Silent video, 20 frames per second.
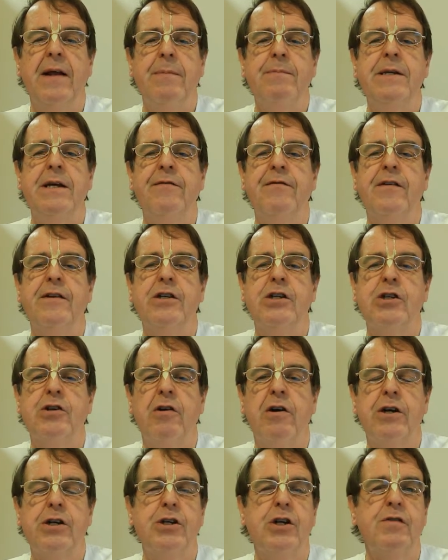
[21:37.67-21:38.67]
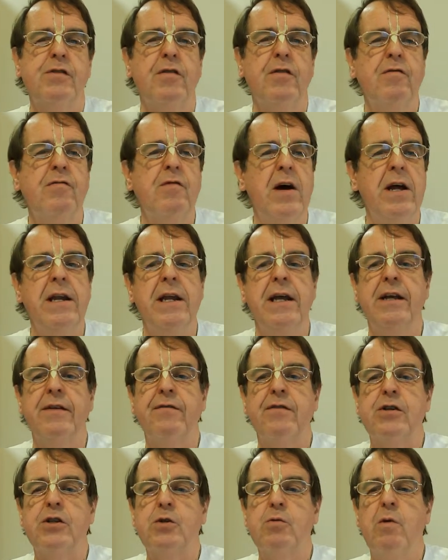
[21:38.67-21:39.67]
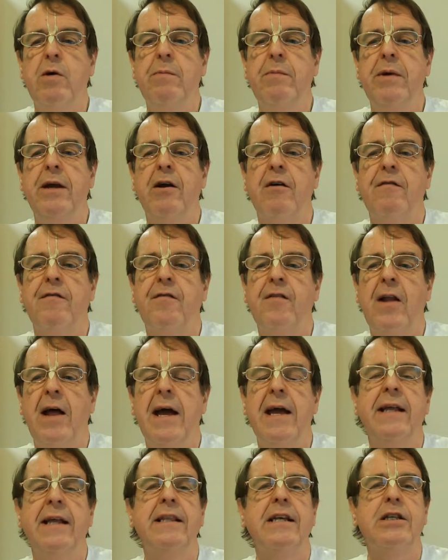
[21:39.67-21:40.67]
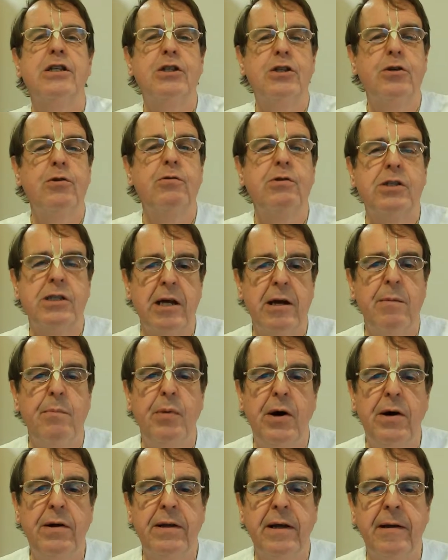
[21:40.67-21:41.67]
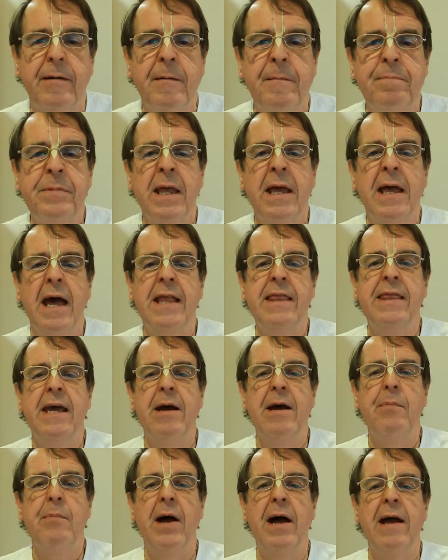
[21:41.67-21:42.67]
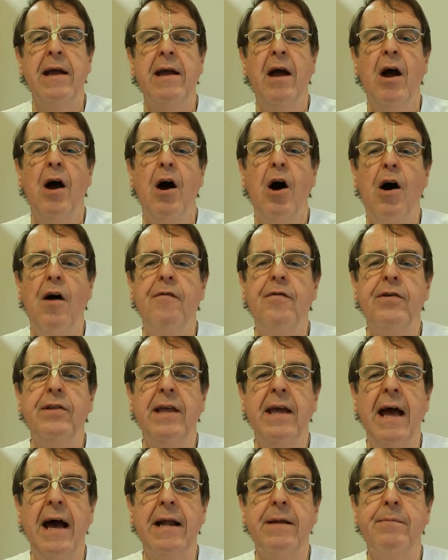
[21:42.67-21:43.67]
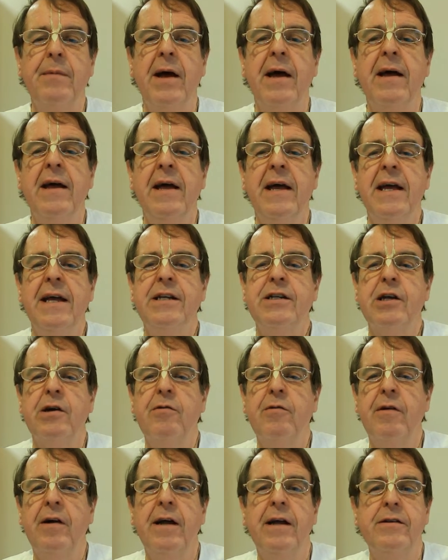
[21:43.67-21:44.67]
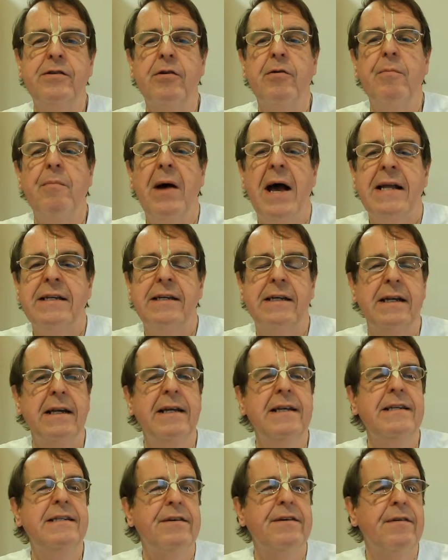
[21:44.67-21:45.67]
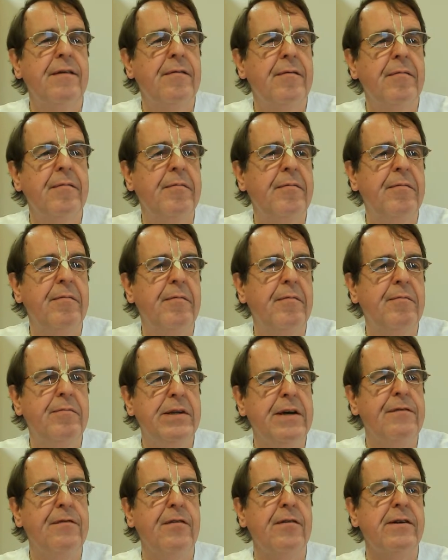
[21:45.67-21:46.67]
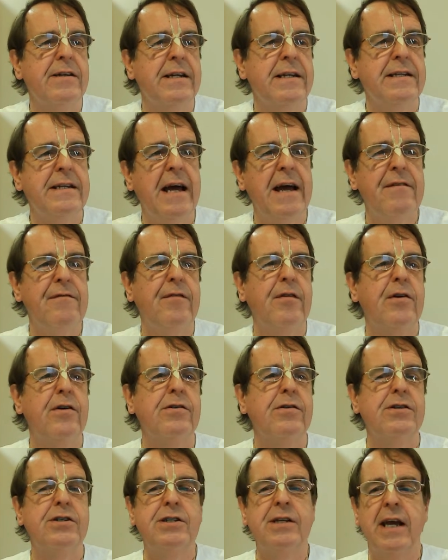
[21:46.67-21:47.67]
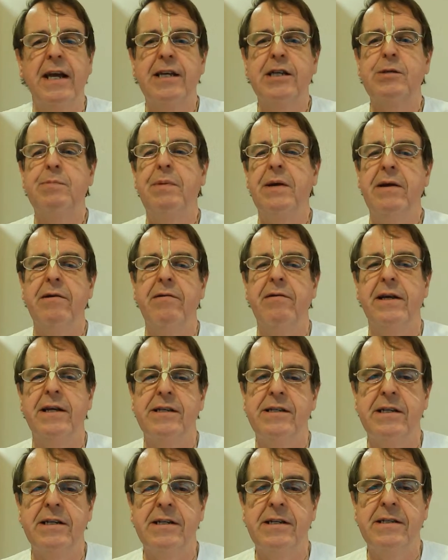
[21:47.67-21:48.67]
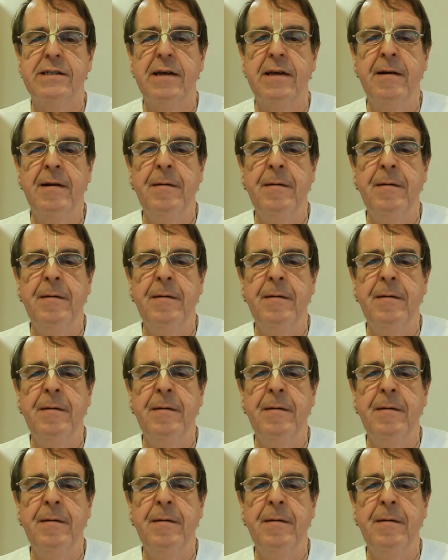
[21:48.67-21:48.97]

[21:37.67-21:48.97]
different structures for running, for swimming or flying that suits their body, and thereby offer the Atma dramatically different and diverse experiences.